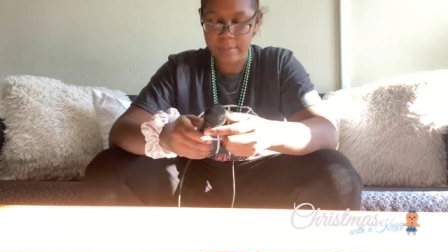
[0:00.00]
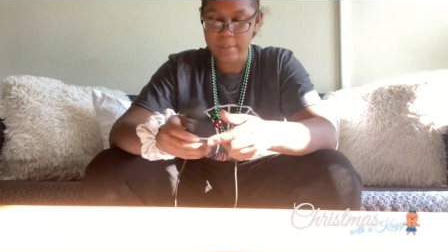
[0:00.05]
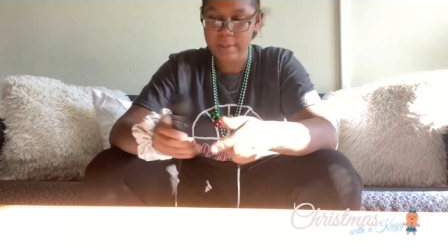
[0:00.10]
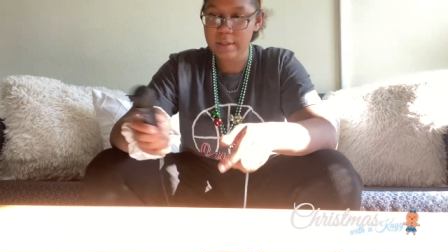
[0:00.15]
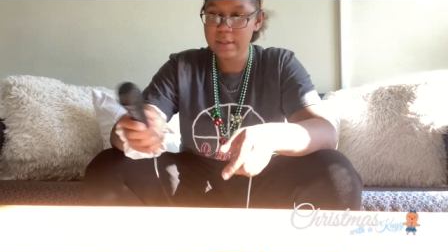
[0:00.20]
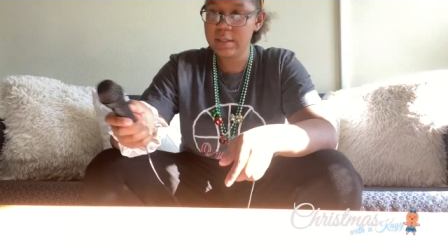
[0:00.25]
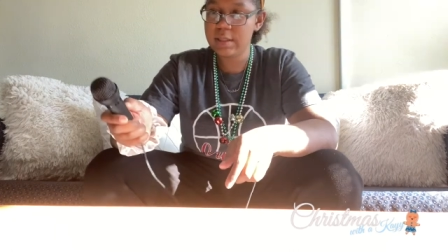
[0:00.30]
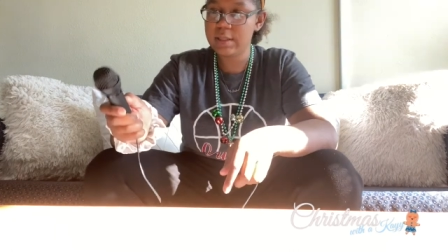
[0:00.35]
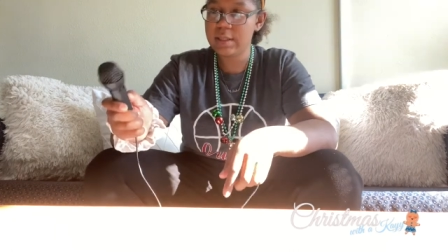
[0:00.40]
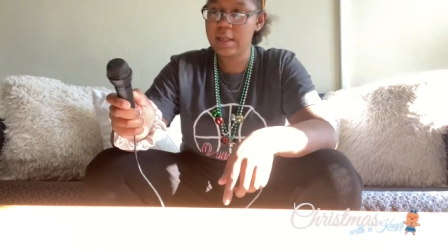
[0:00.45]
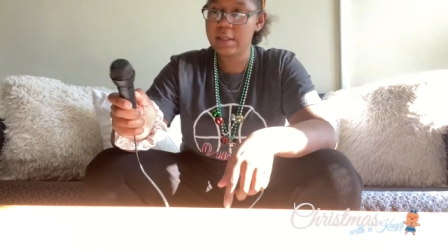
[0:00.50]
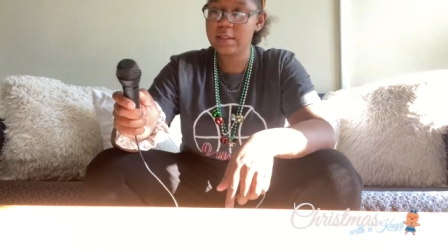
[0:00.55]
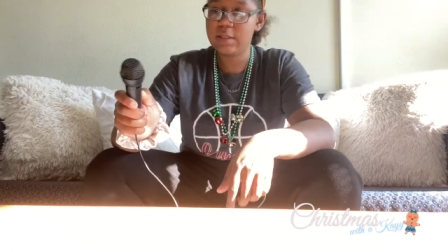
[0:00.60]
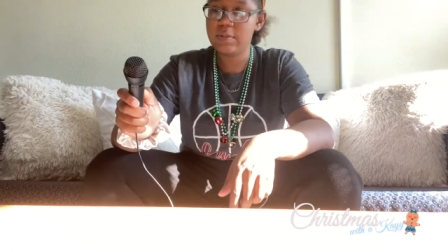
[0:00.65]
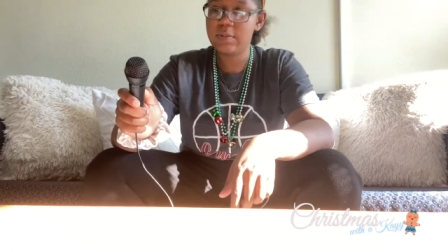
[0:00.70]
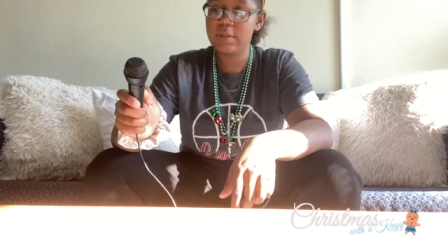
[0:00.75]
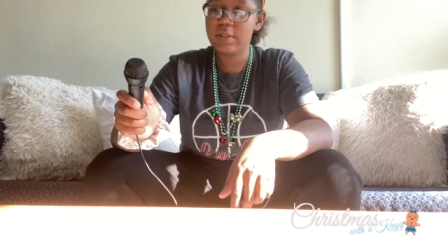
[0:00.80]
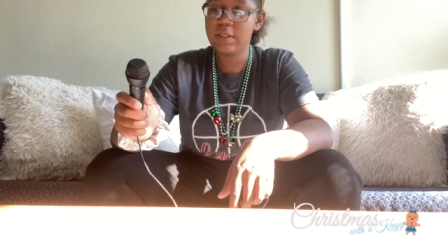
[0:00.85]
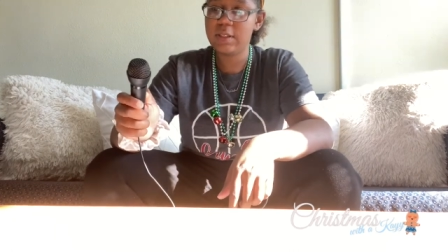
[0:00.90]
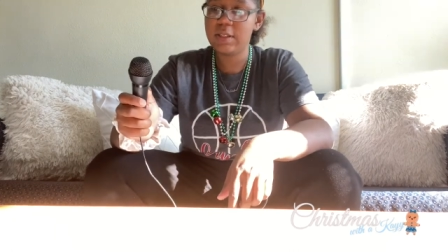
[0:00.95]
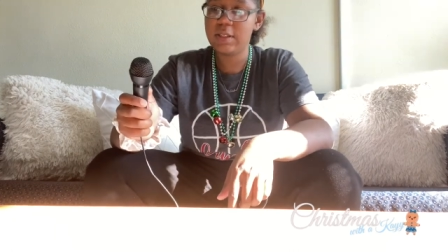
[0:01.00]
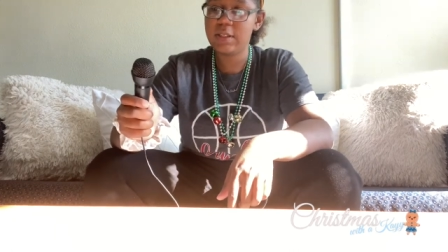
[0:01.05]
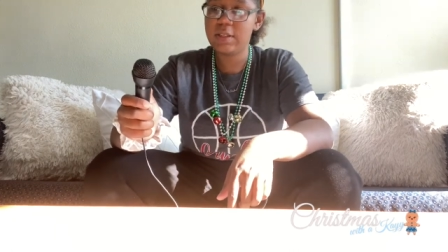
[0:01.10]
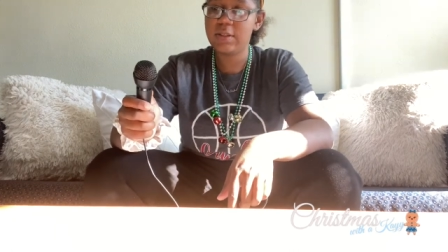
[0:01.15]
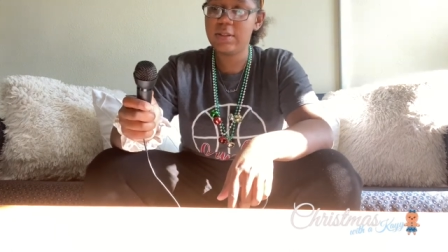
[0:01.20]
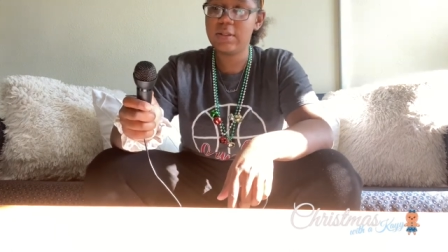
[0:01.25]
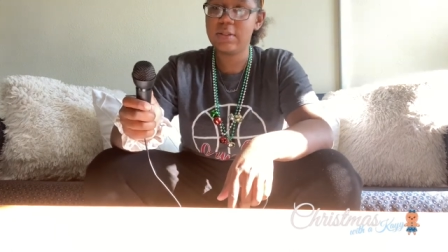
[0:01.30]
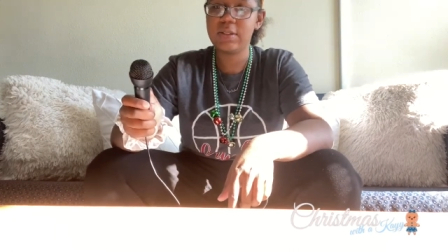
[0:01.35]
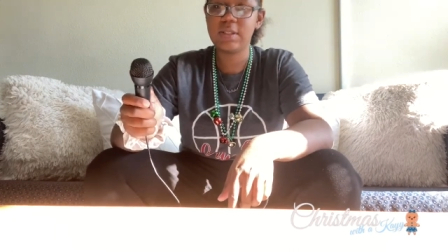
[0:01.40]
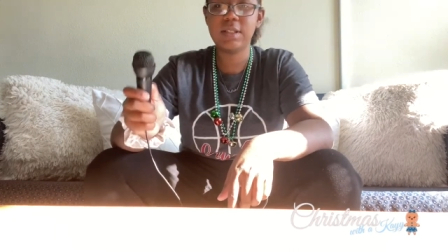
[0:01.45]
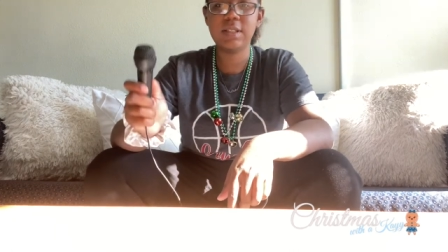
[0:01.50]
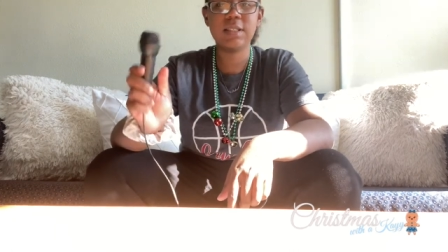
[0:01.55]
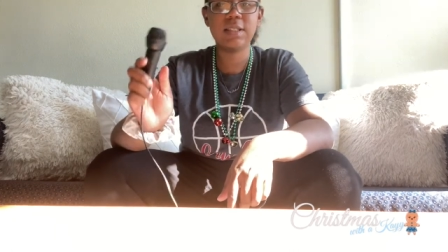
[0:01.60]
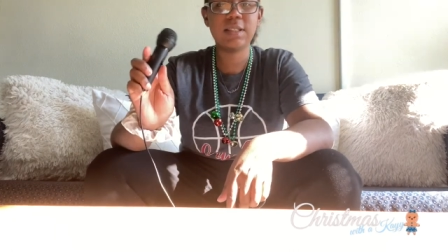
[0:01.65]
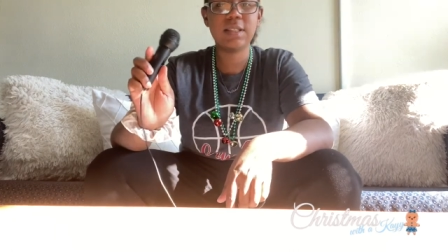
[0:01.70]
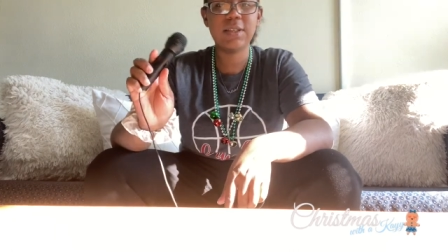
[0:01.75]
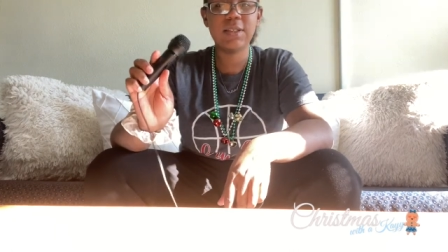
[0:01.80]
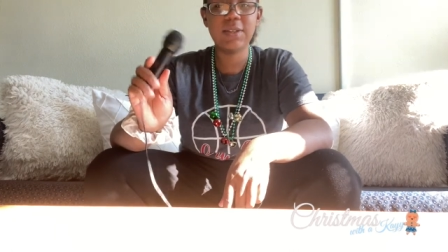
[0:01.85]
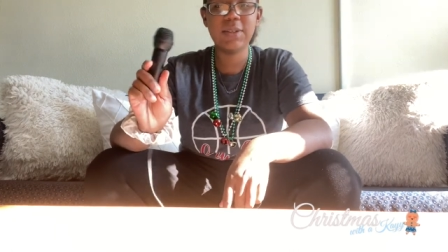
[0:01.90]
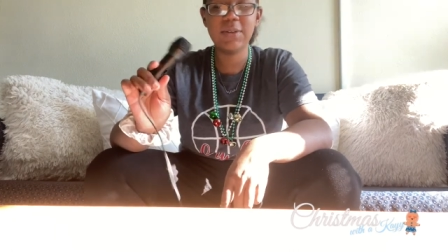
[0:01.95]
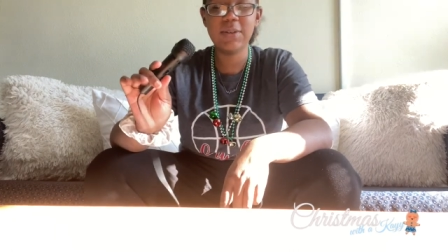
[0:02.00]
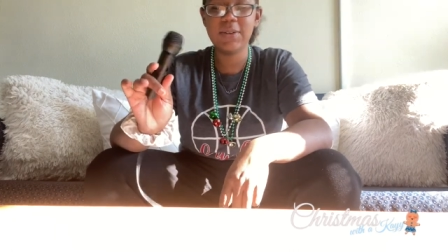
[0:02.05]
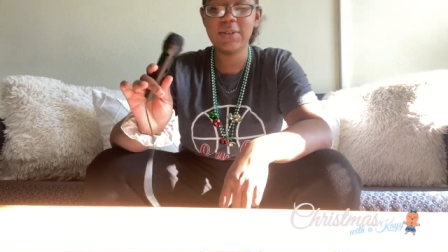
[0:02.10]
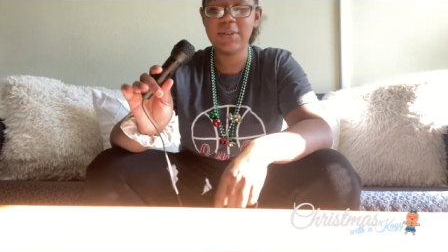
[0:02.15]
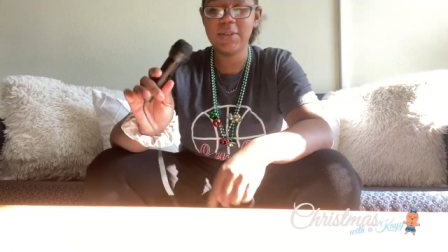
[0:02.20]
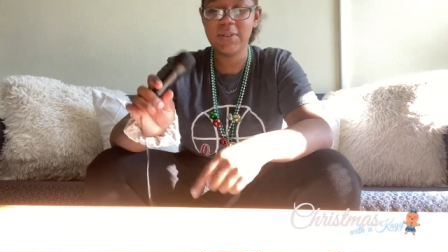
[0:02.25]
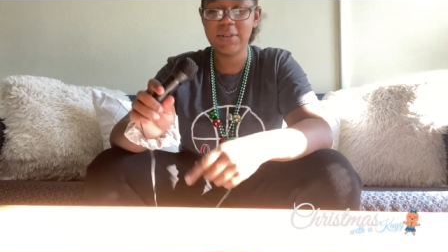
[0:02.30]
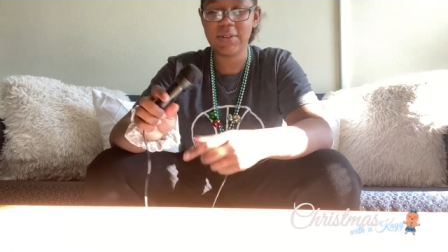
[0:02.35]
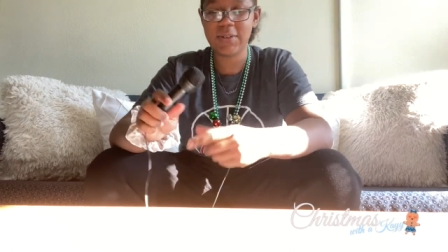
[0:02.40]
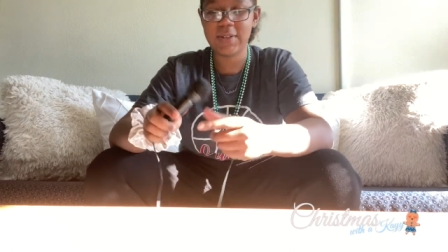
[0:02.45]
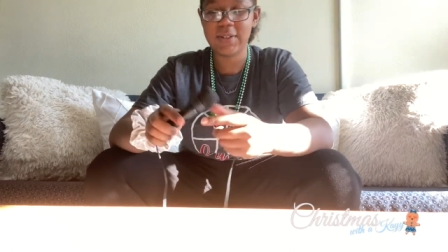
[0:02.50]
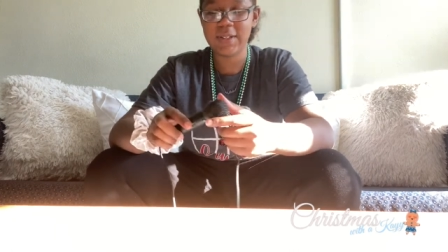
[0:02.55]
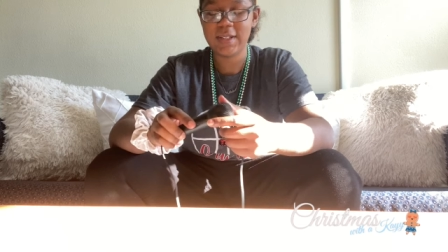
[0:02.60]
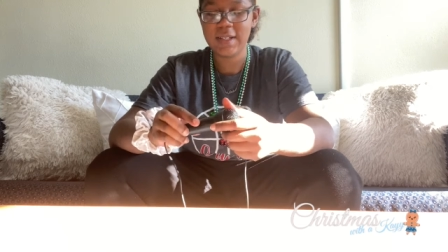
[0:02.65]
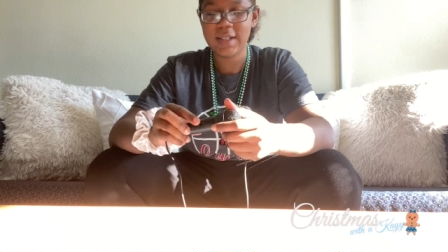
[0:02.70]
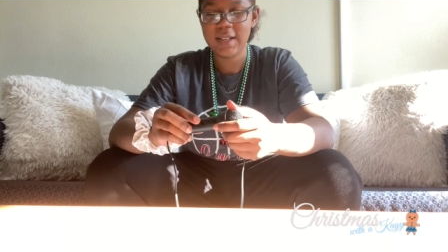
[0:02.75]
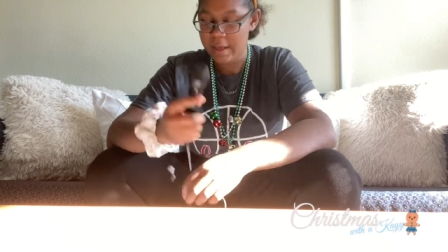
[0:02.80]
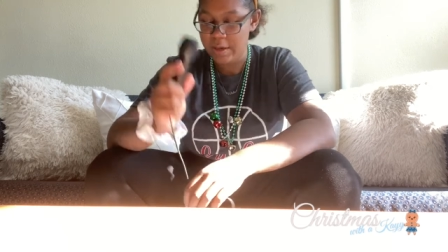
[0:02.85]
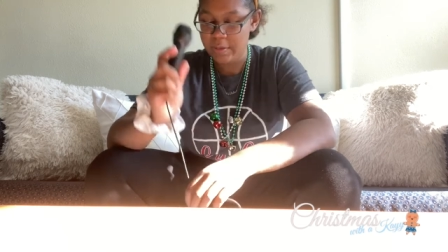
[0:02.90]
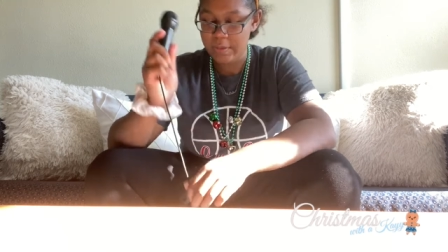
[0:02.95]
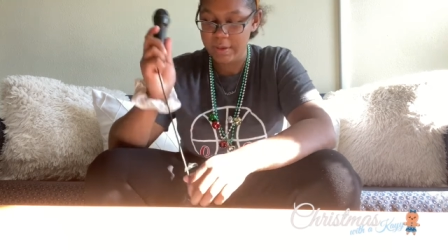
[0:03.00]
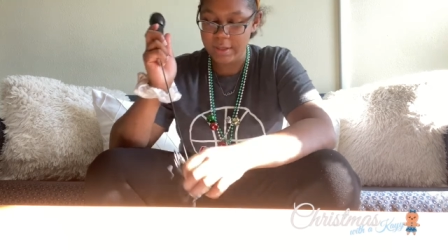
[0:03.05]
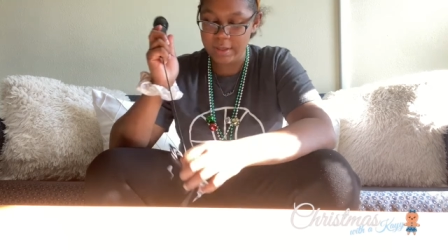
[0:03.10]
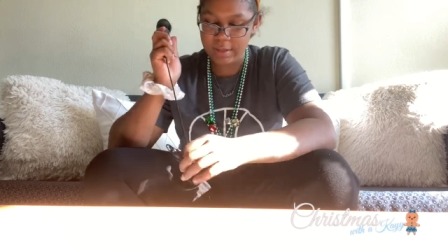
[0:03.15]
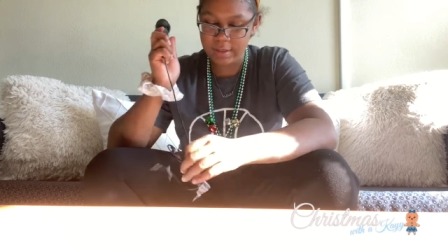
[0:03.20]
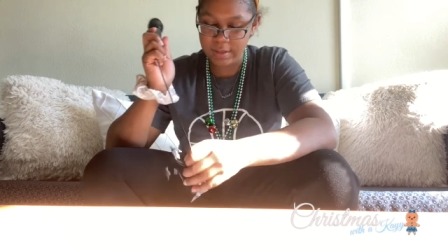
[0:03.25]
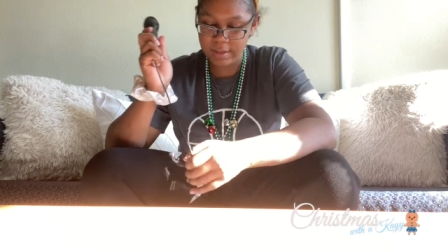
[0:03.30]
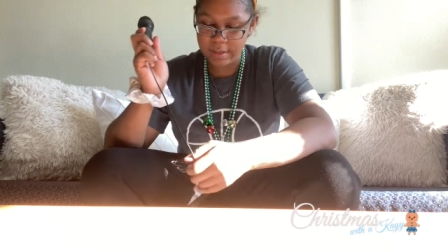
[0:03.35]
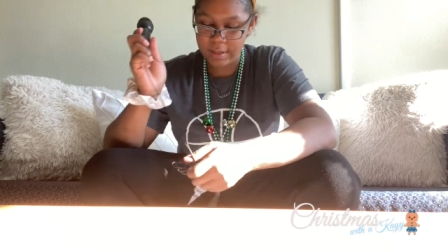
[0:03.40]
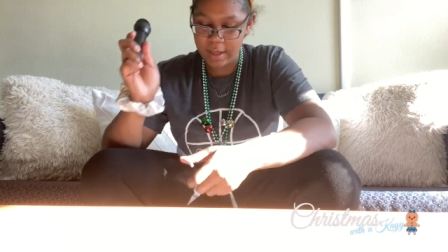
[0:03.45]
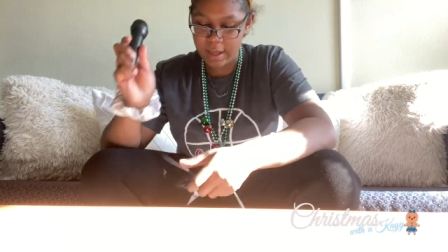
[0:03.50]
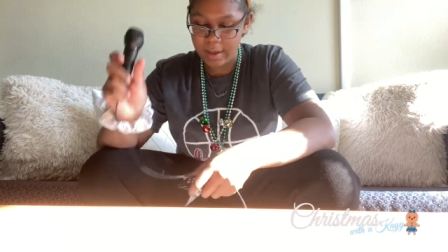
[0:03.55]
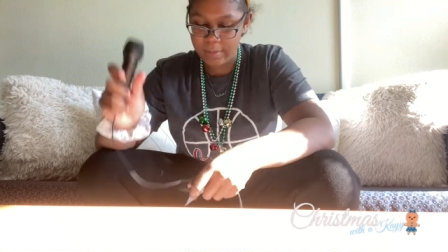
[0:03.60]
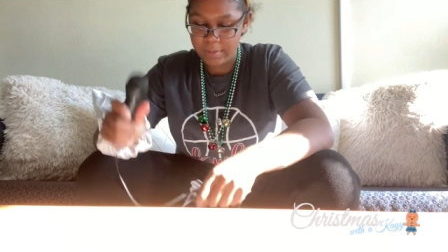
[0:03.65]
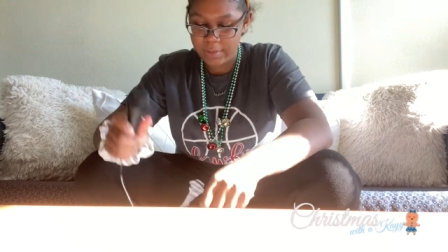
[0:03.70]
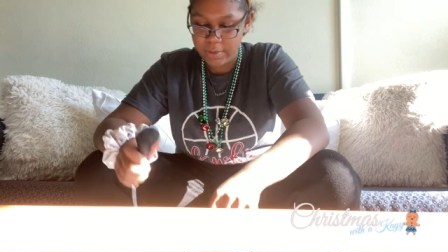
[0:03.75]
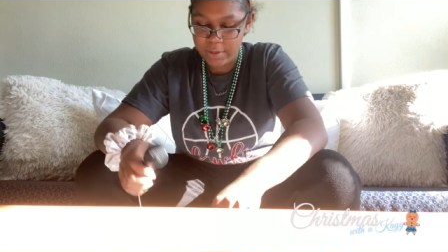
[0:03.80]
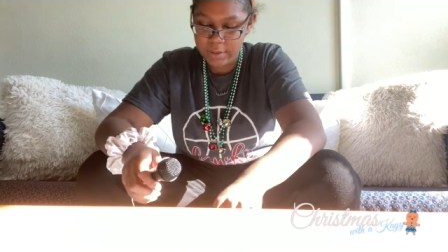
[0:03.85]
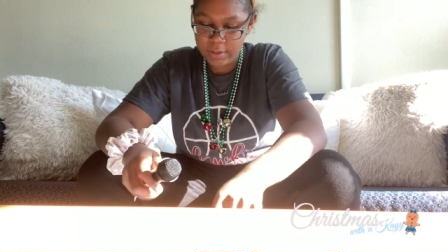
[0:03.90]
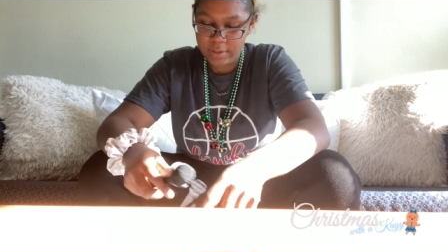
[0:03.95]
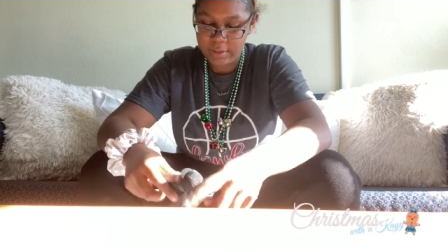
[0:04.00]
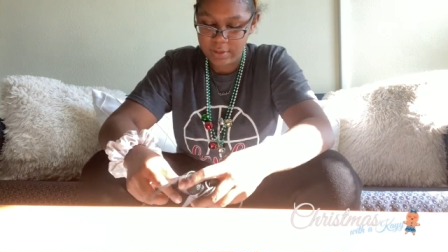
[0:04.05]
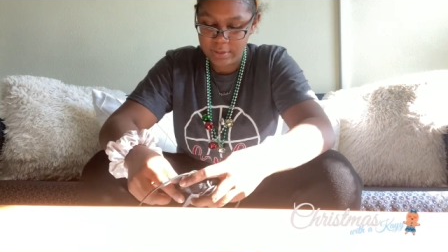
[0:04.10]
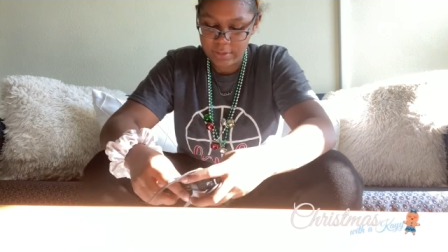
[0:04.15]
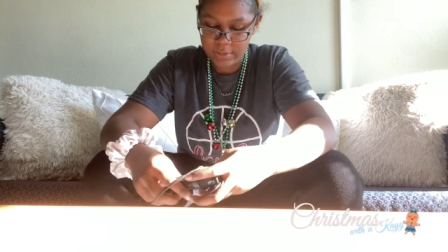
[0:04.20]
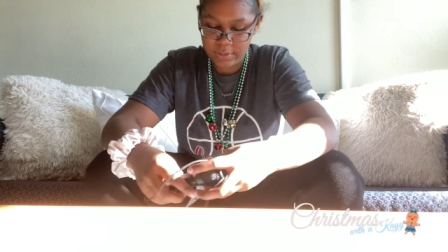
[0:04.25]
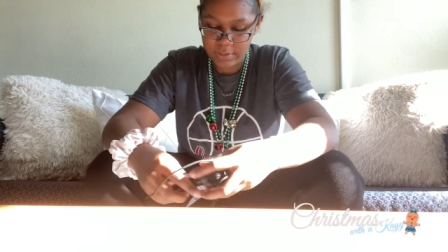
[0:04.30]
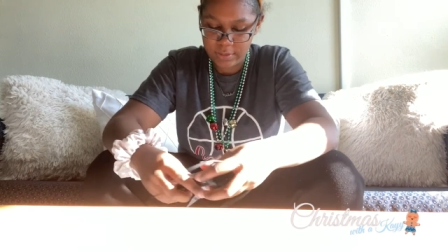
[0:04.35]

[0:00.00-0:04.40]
But this is actually really cute. She's cute. Anyways, I'm going to